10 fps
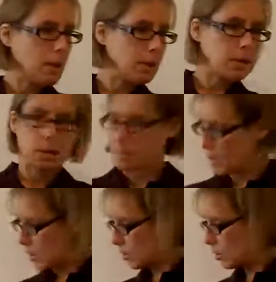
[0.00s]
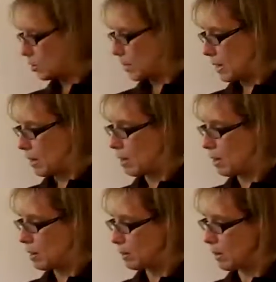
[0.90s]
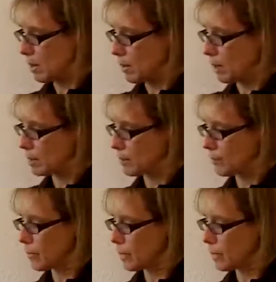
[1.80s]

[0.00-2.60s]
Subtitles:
And I'm not sure, right, oh here it is.